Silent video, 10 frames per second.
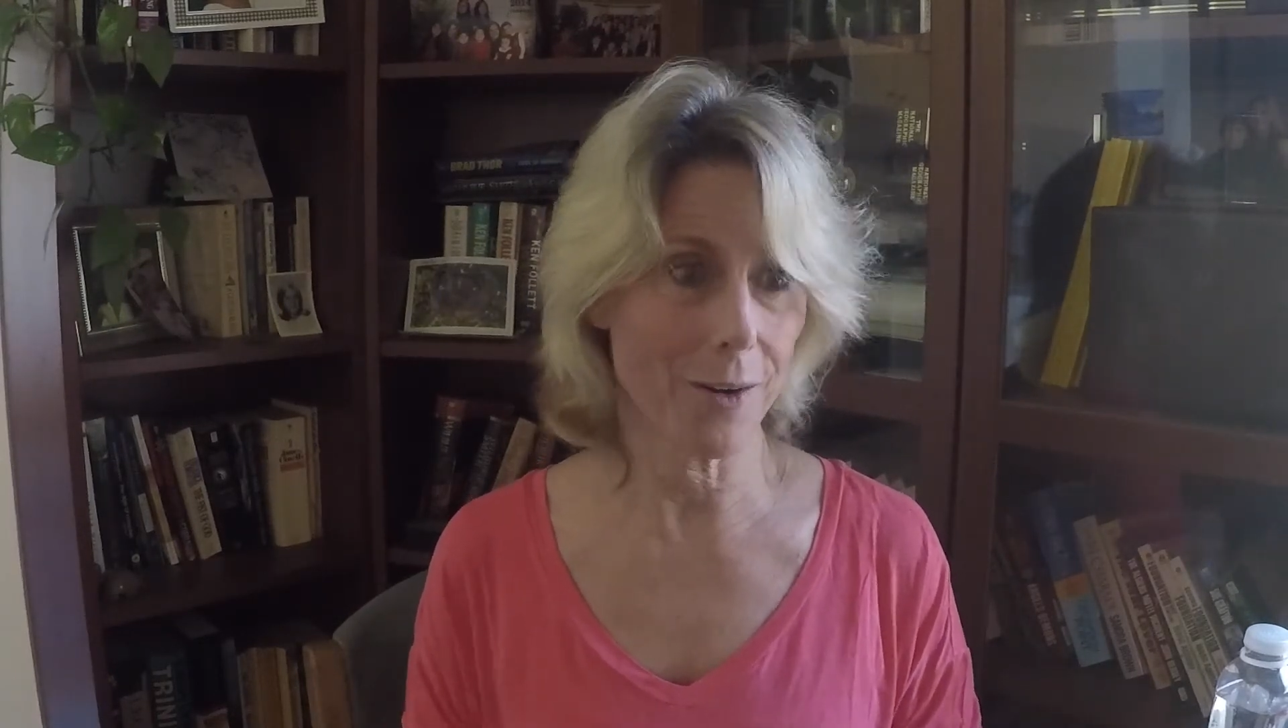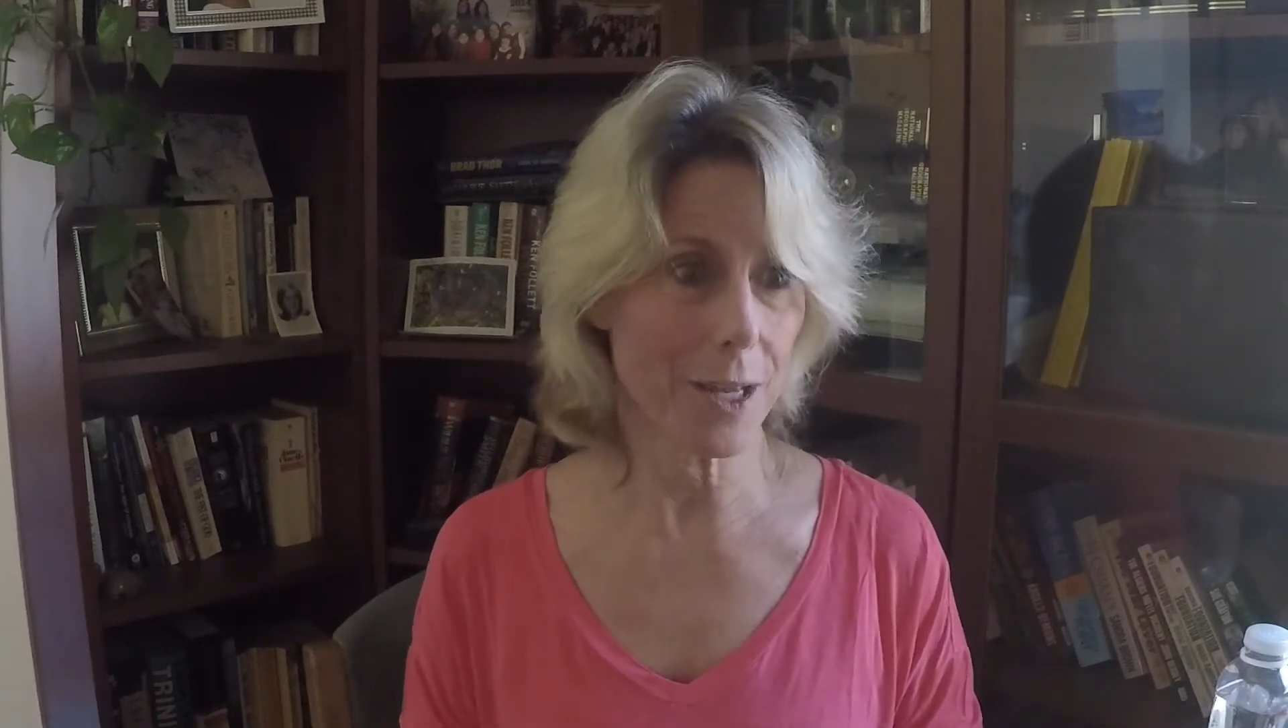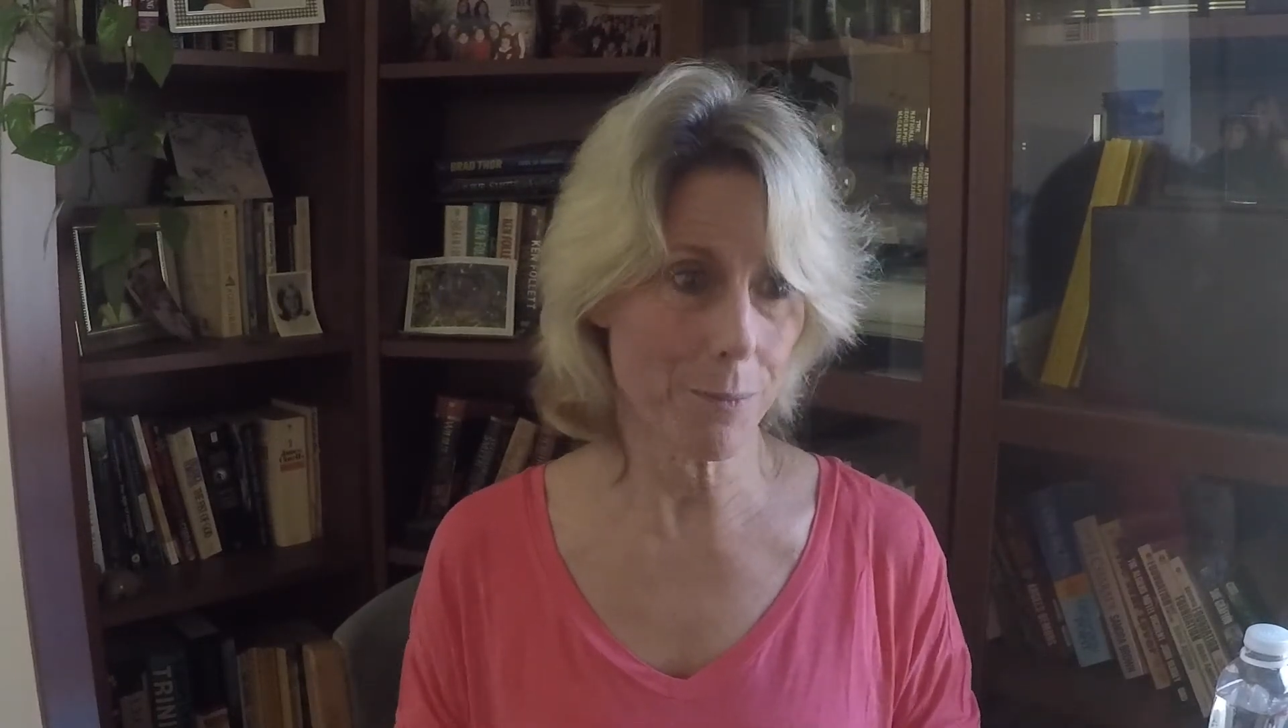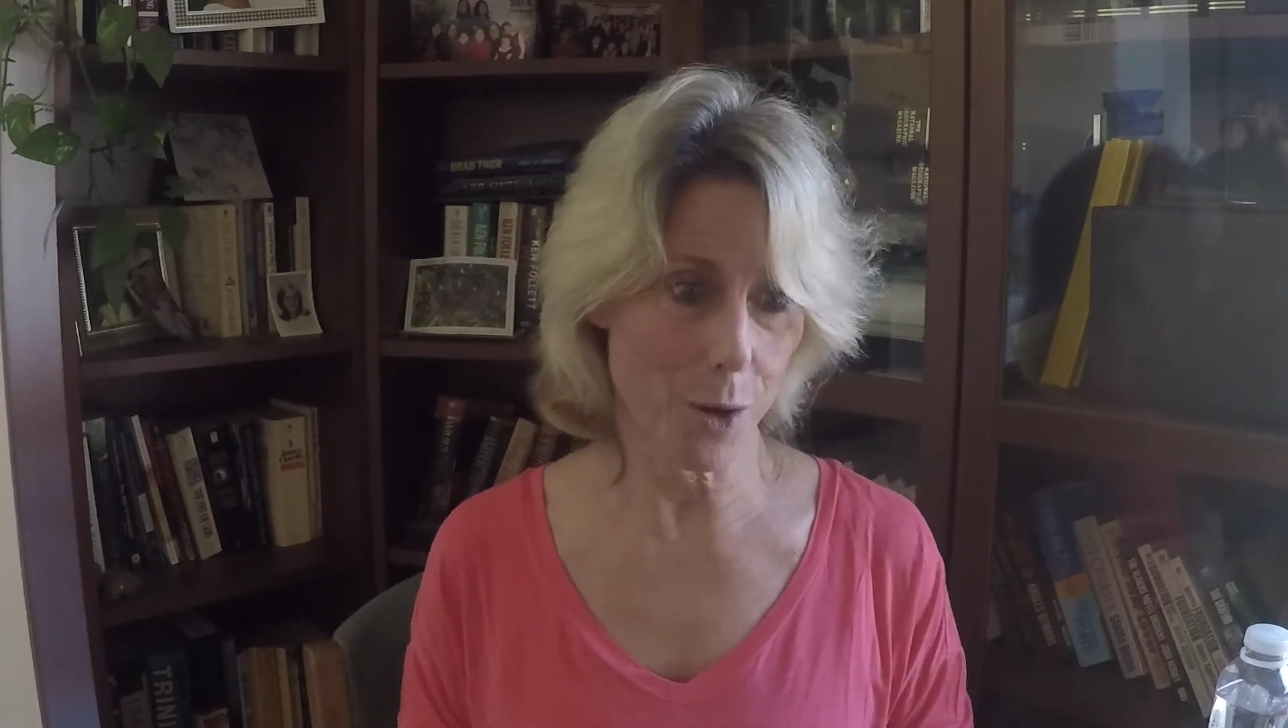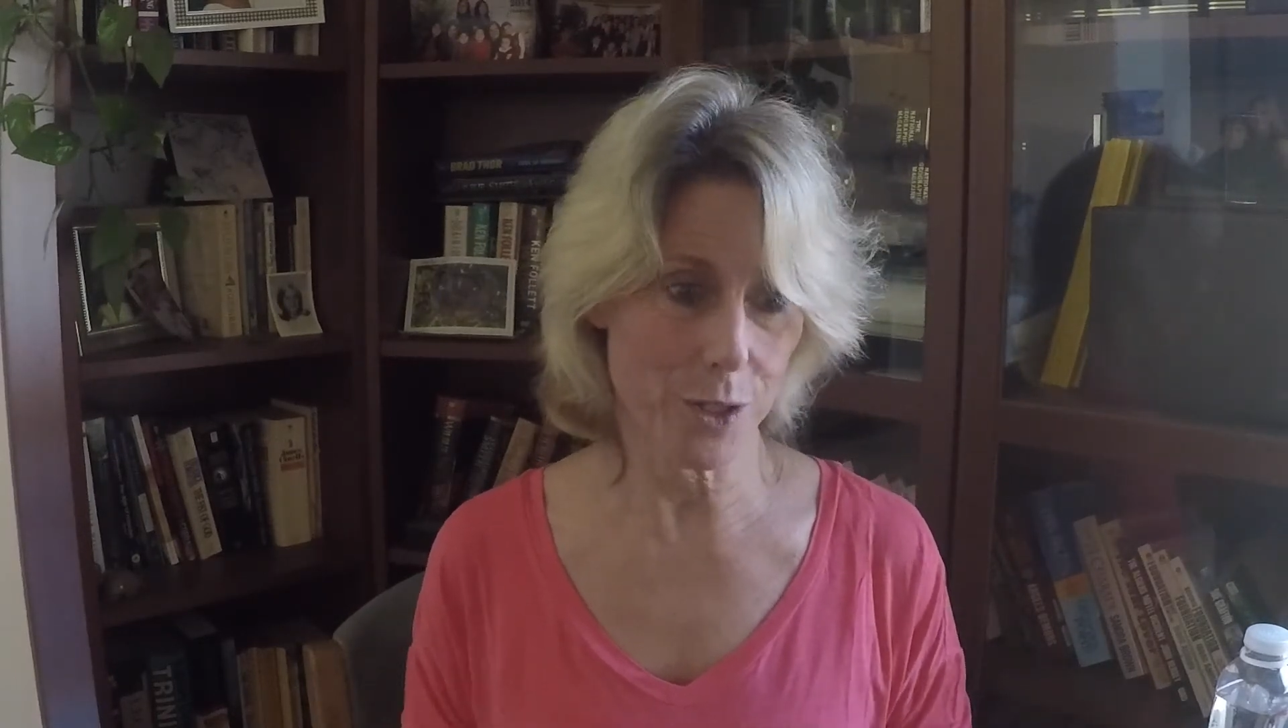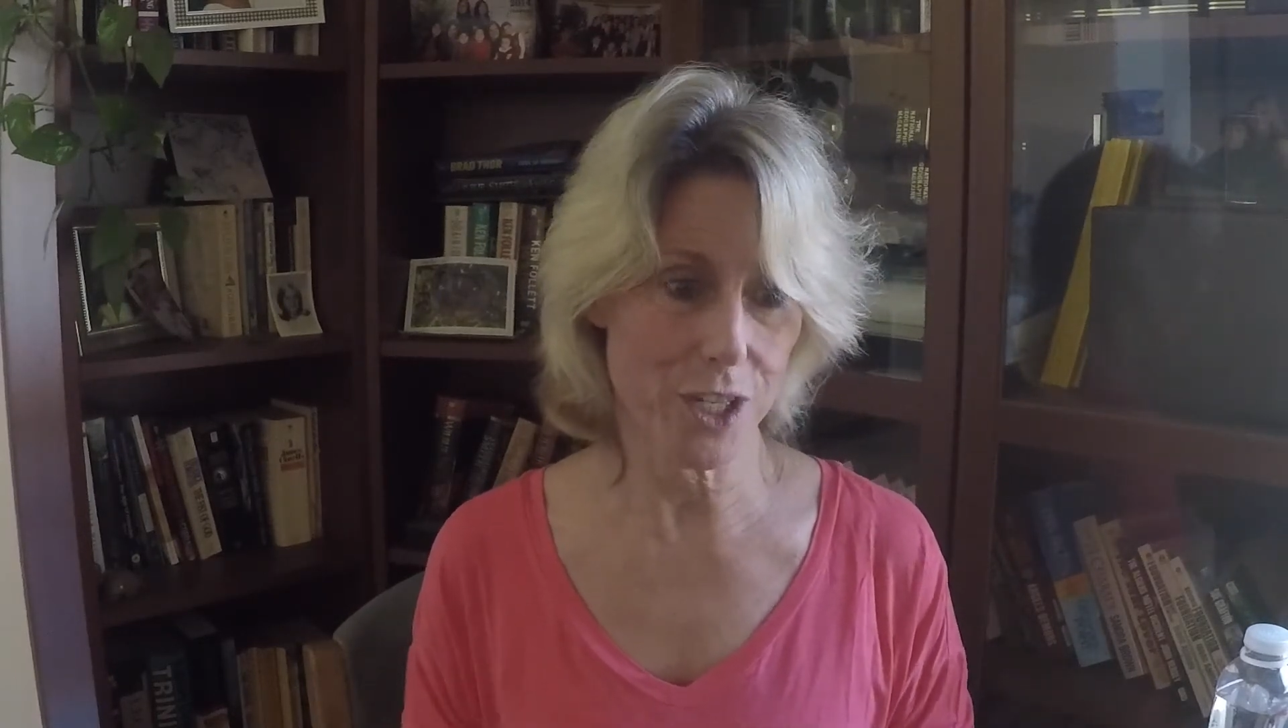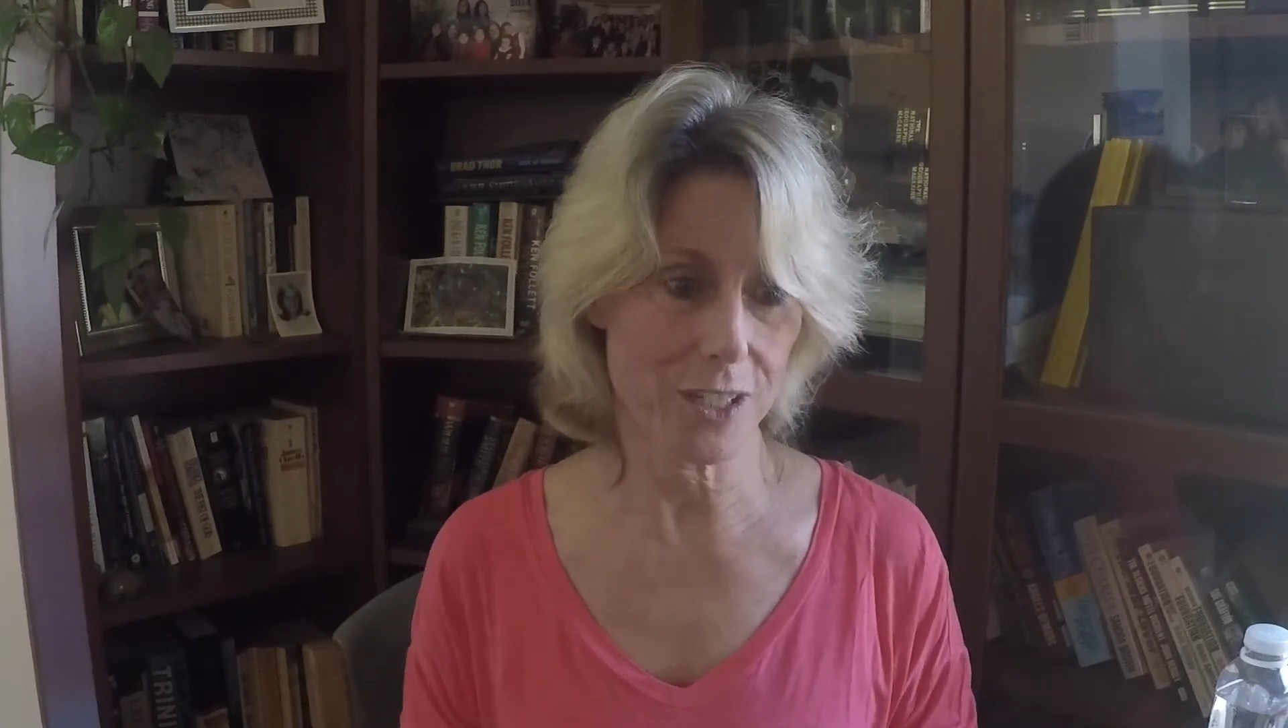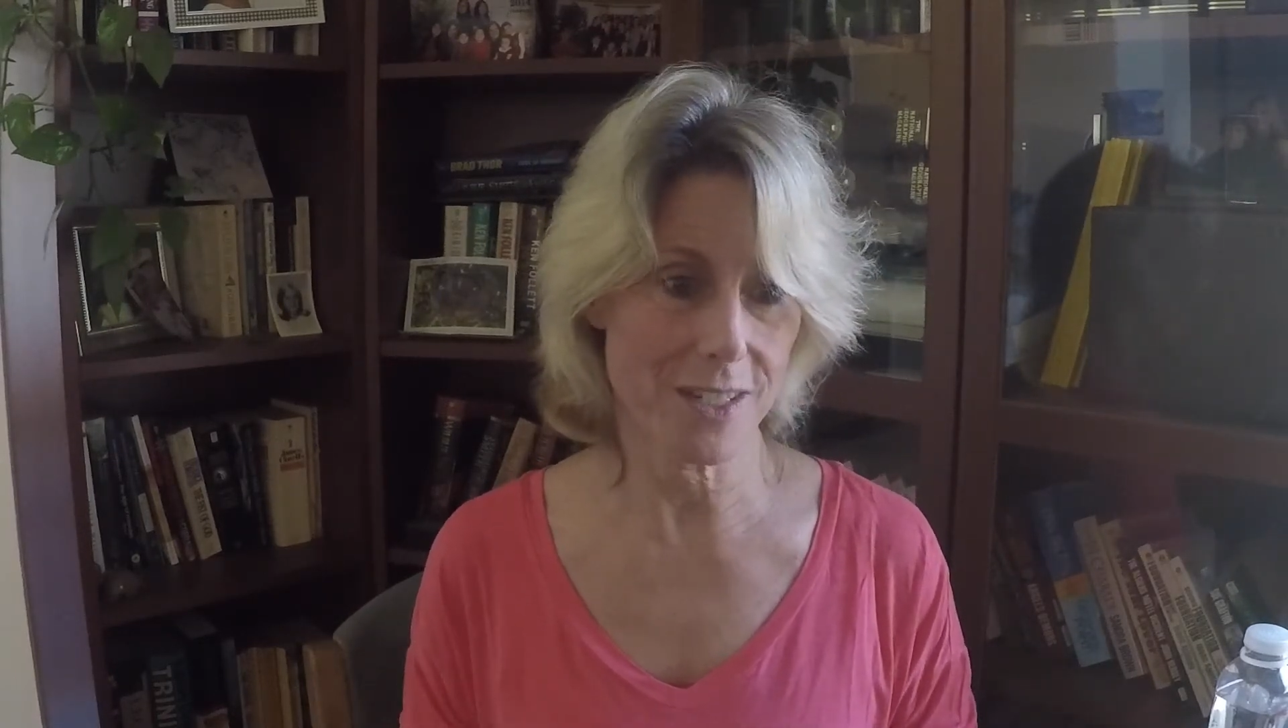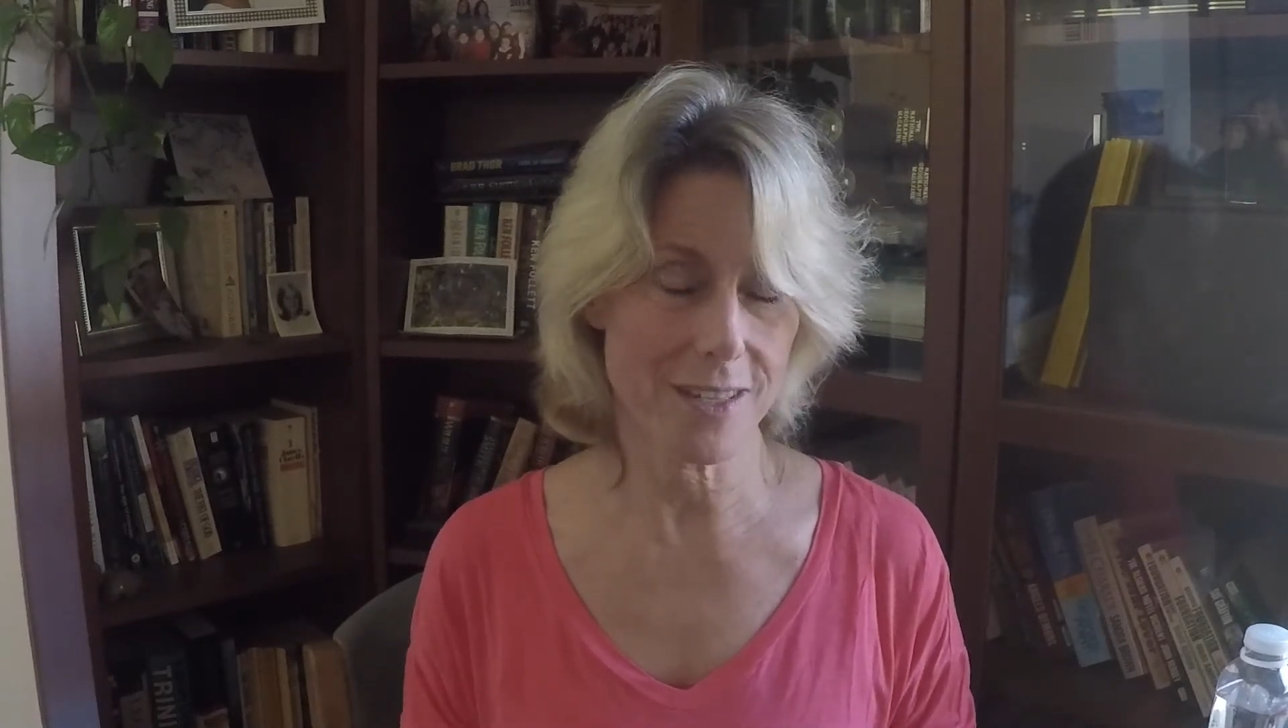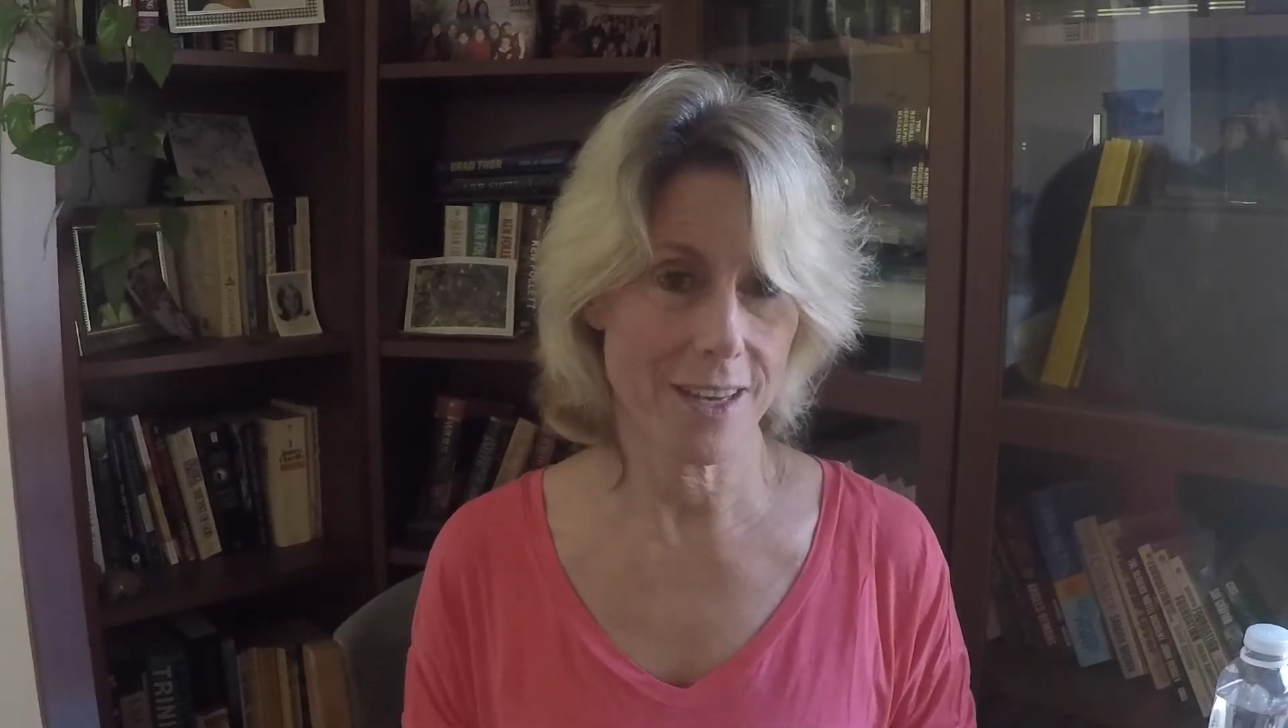
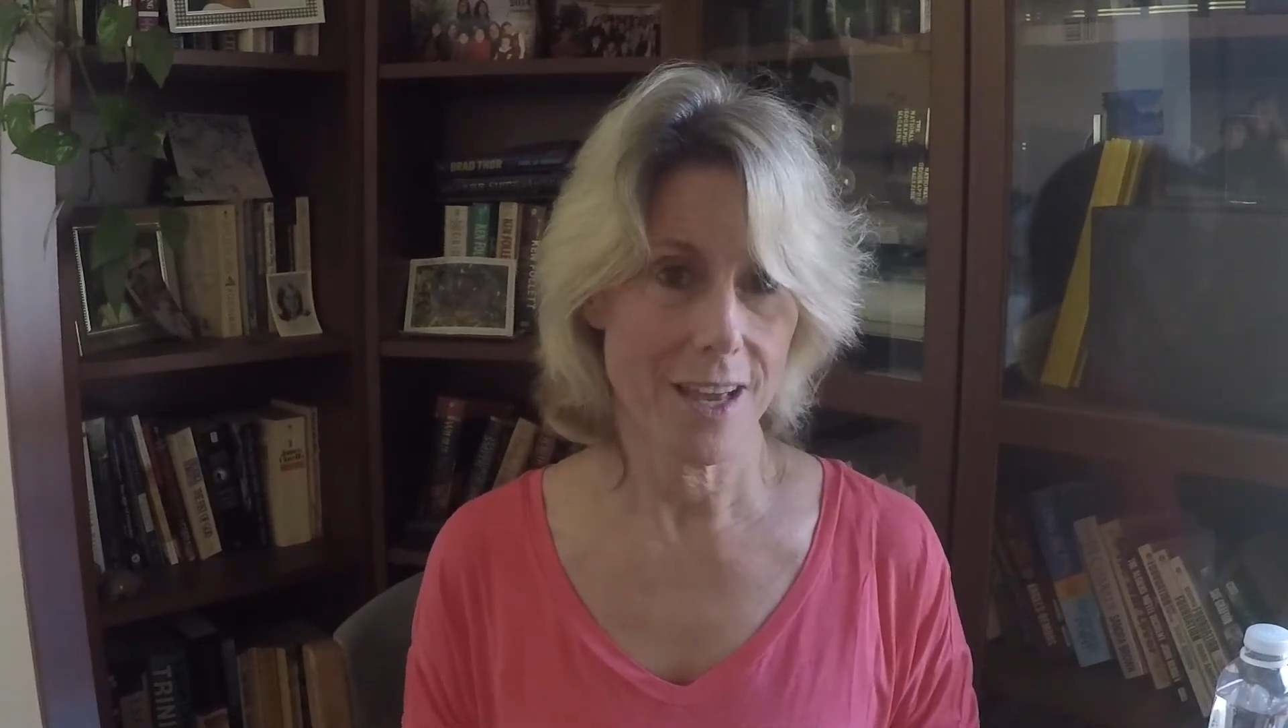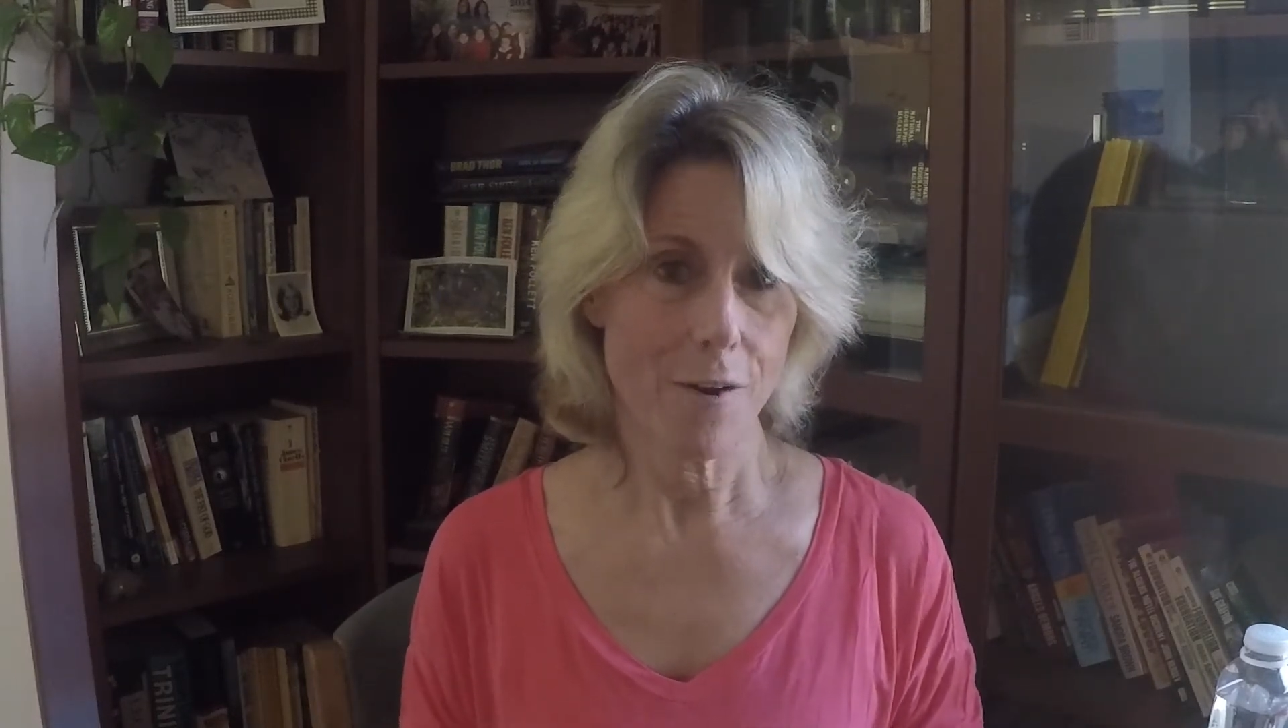emotions,